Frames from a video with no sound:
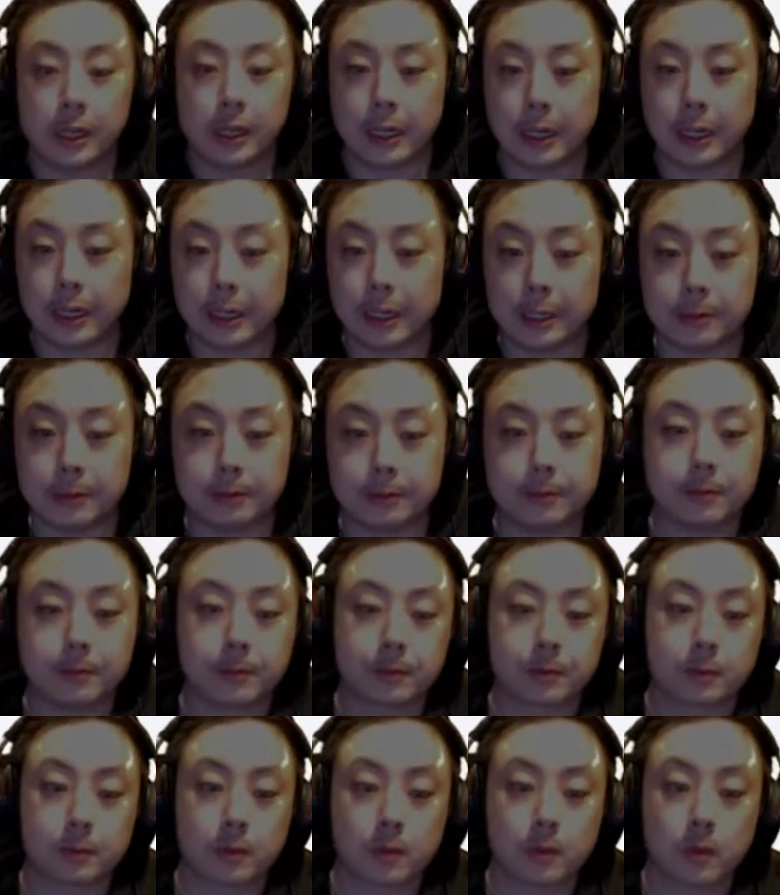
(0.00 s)

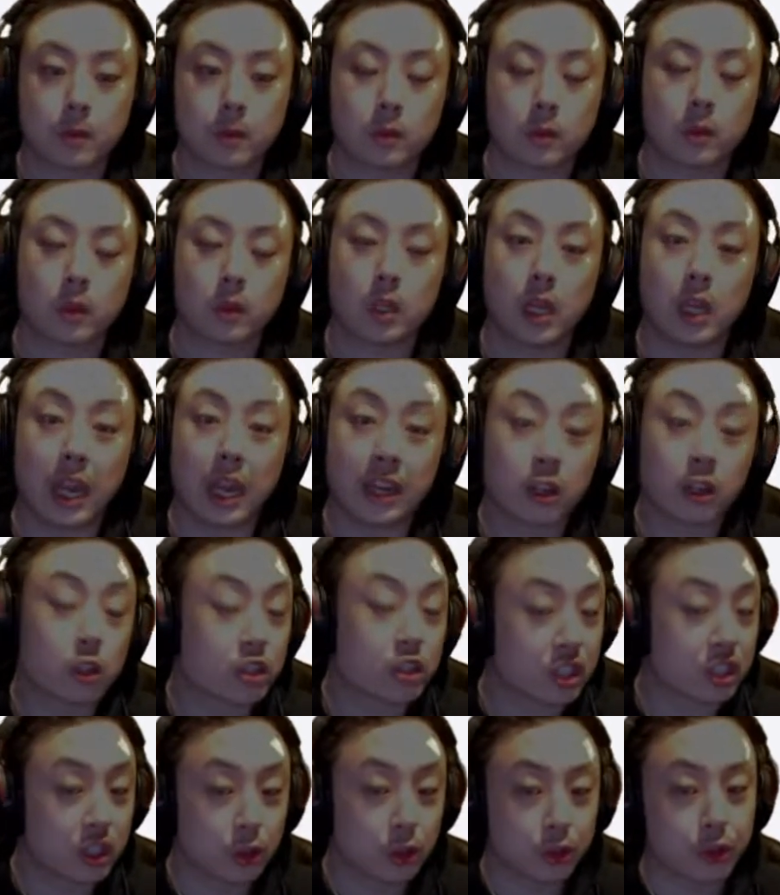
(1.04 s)
And her
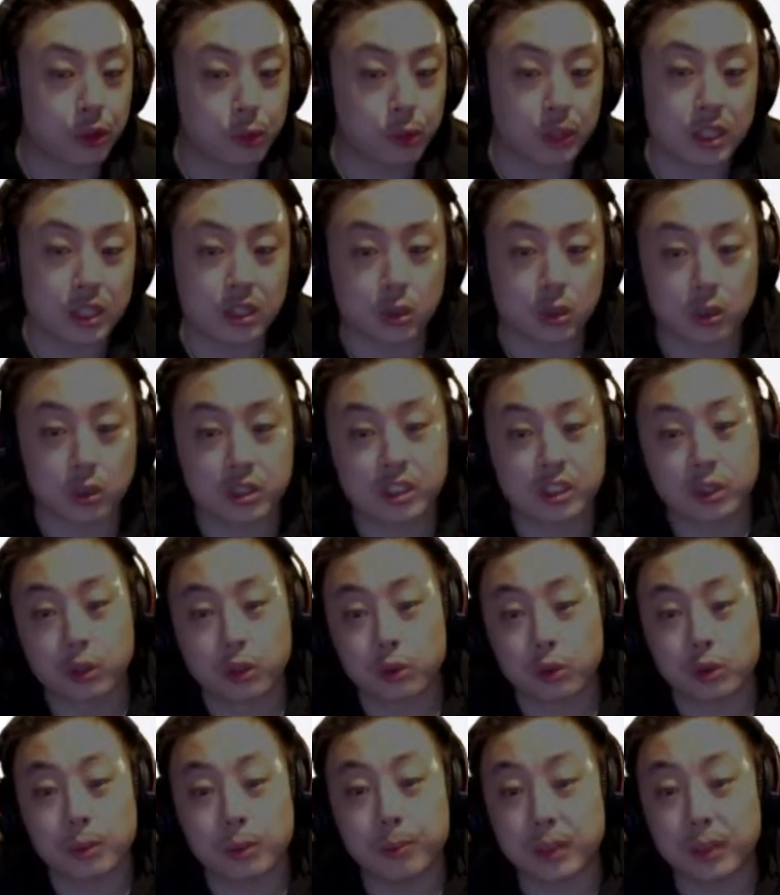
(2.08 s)
skill 3, so her skill
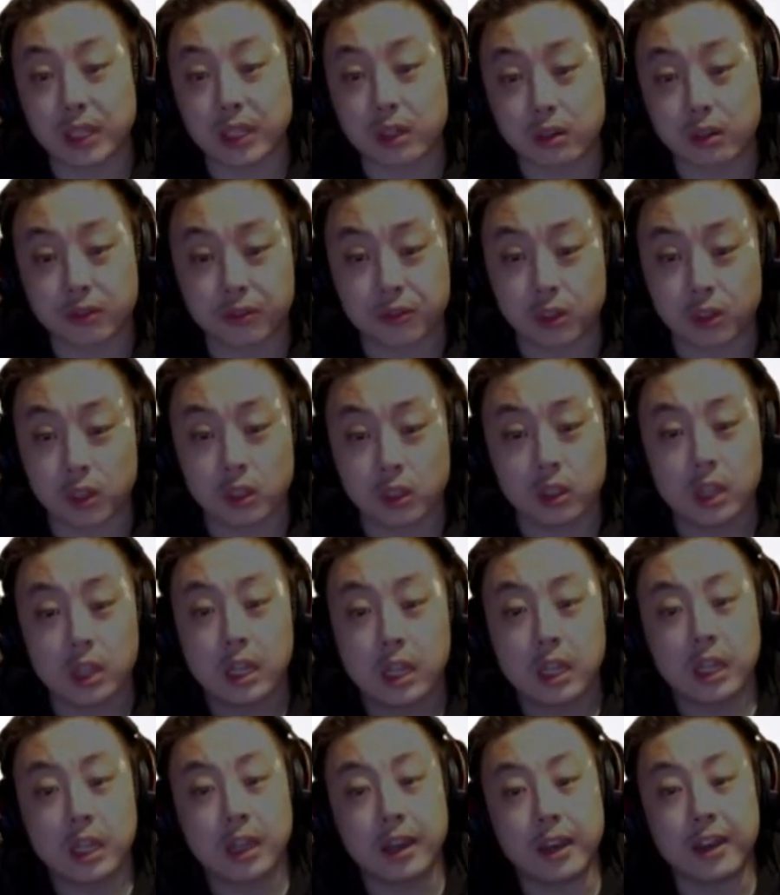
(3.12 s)
3 meter fall
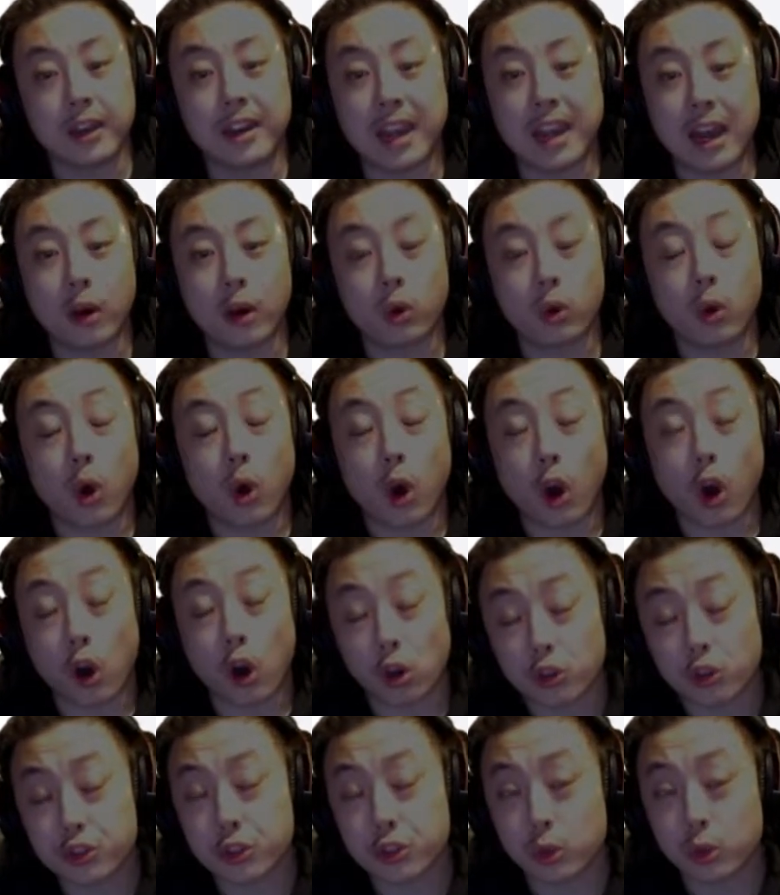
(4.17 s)
now
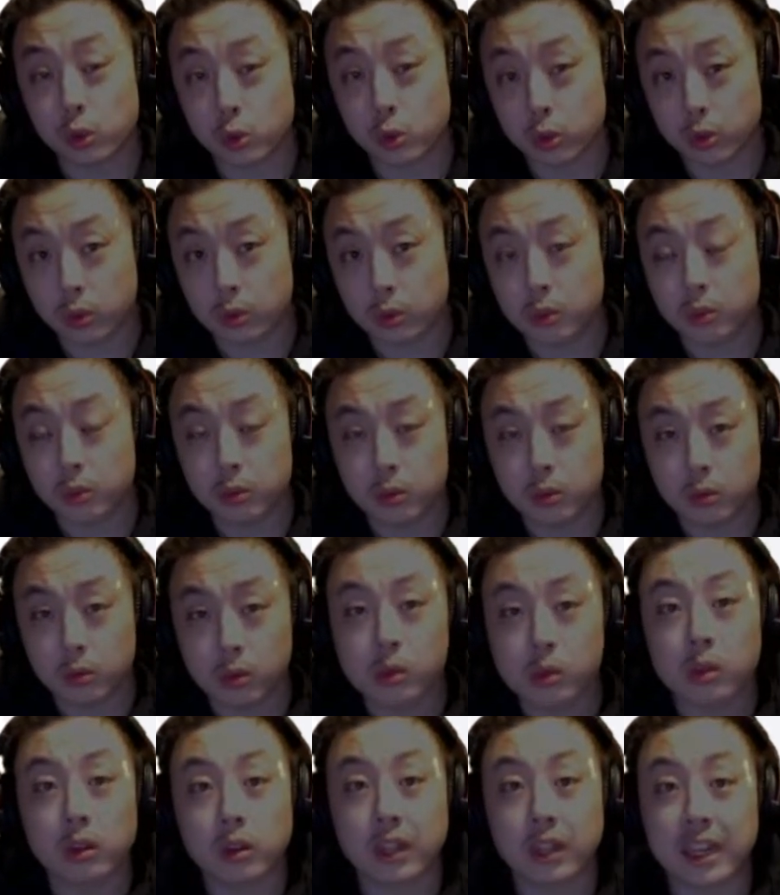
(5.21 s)
also
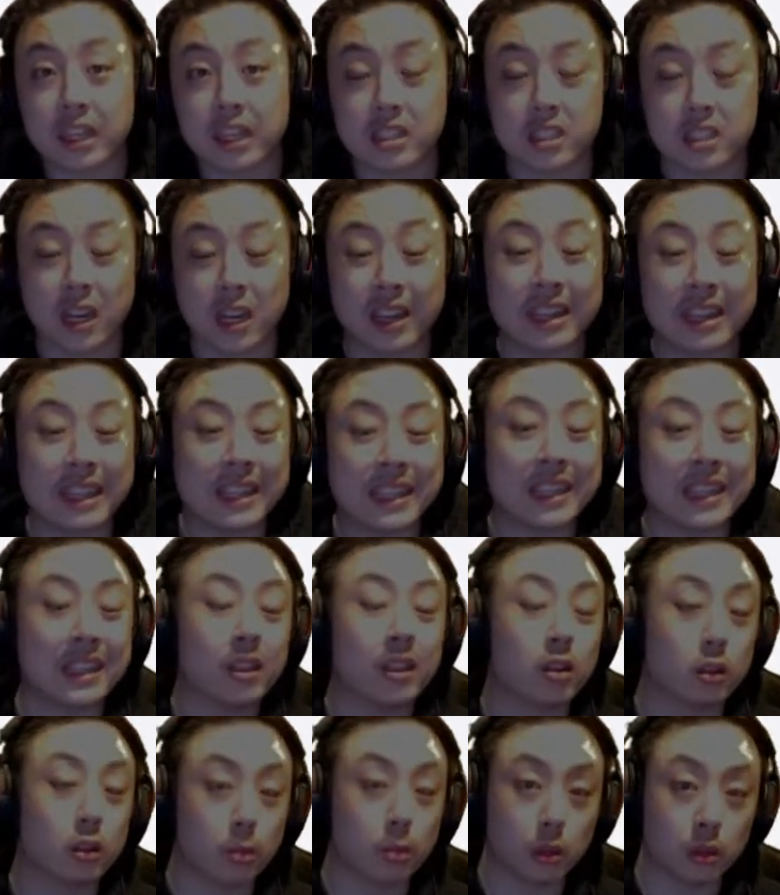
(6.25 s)
lands
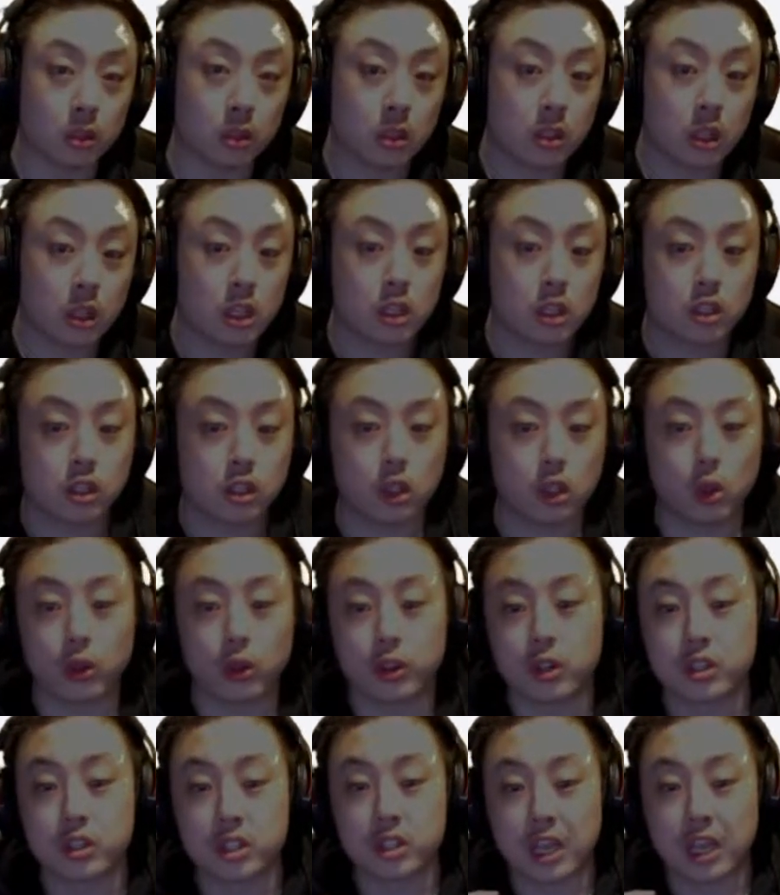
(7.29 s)
unhealable. So
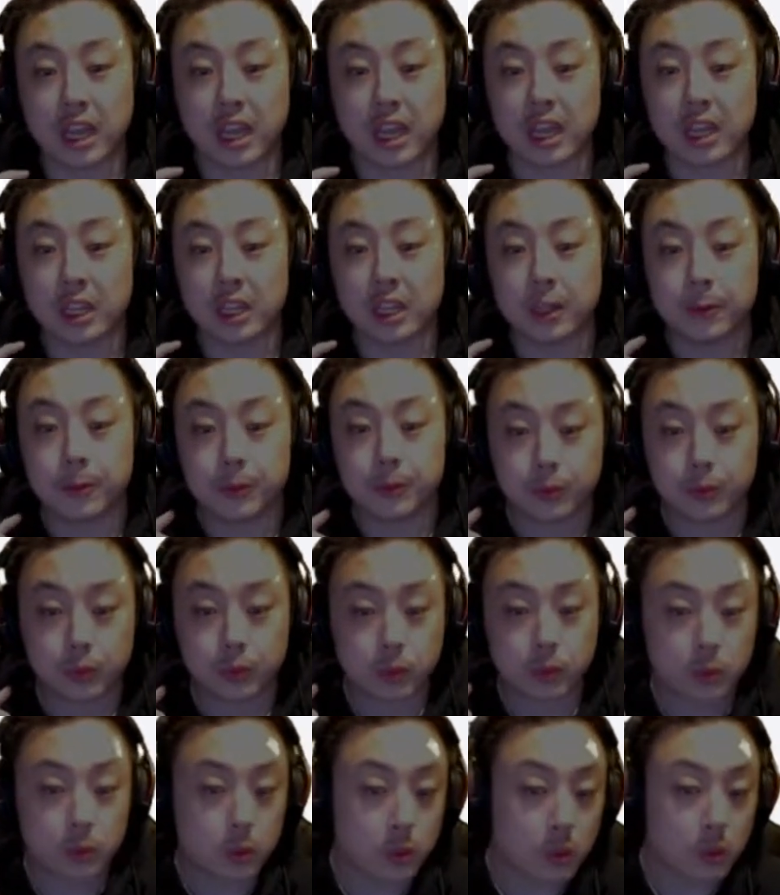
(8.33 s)
there's a
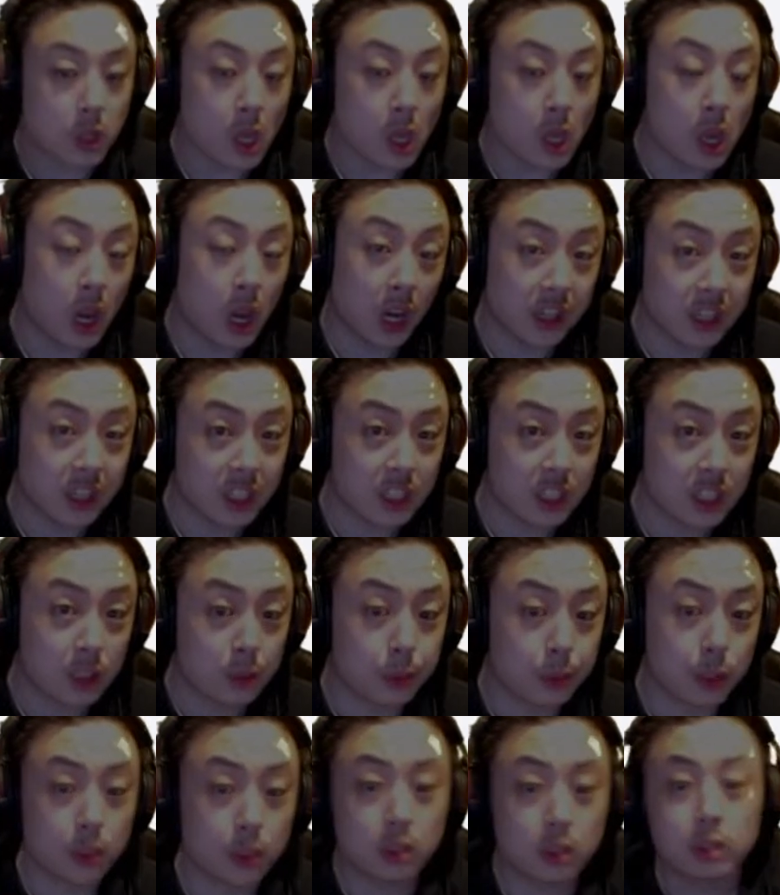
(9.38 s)

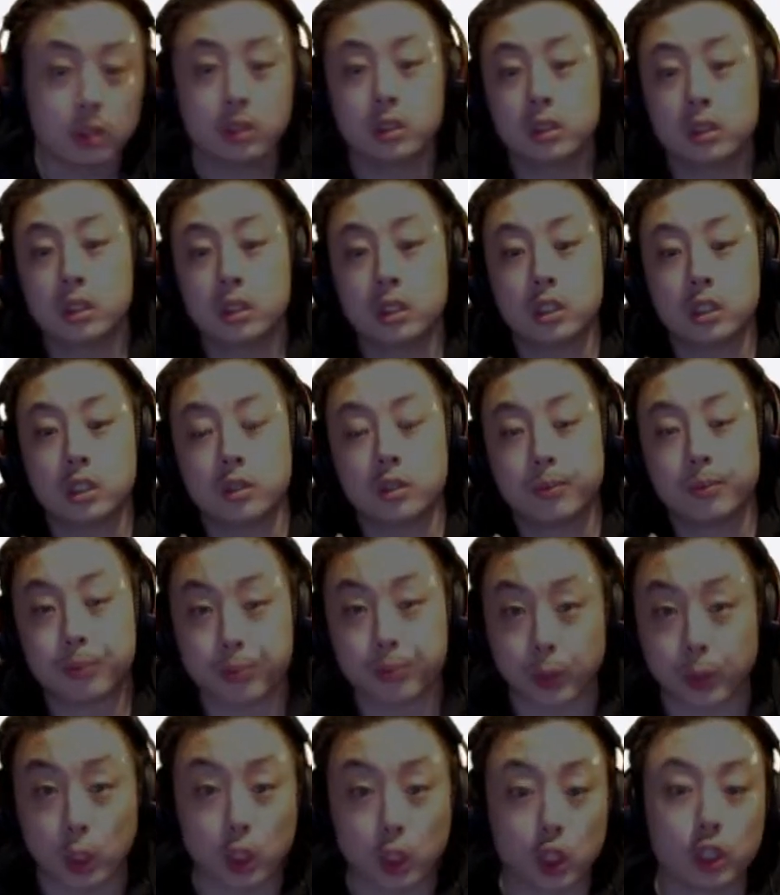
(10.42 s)
unhealable,
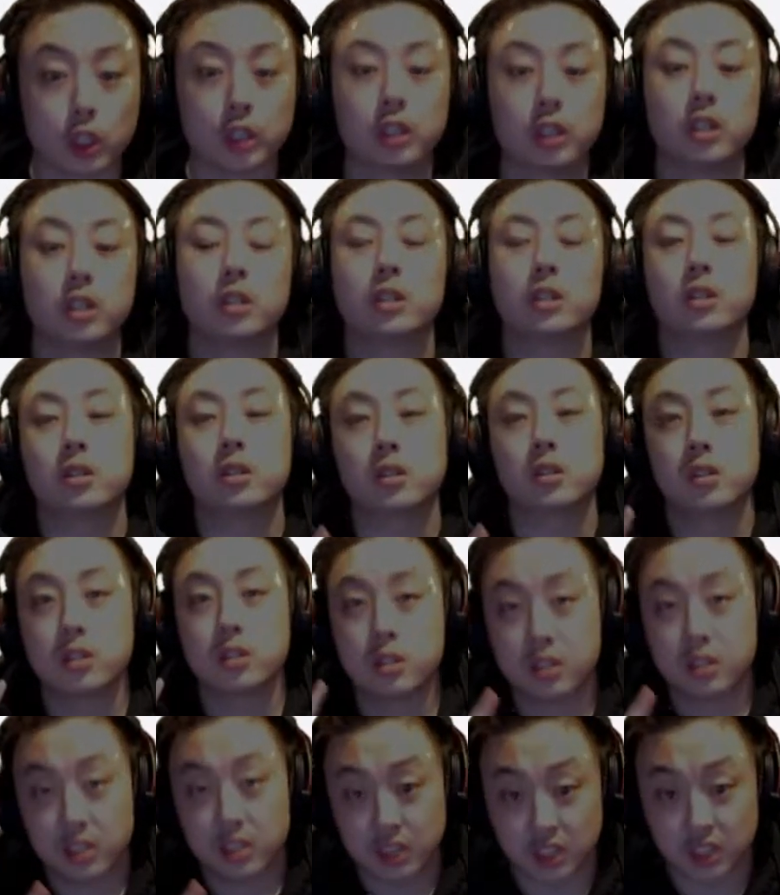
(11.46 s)
burn,
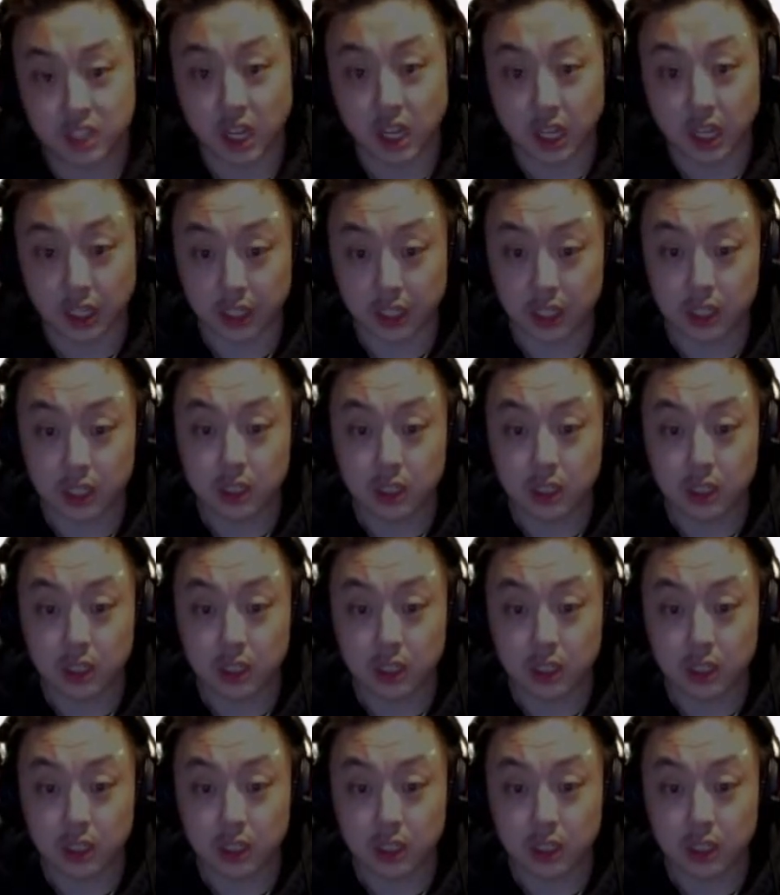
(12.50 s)
stun.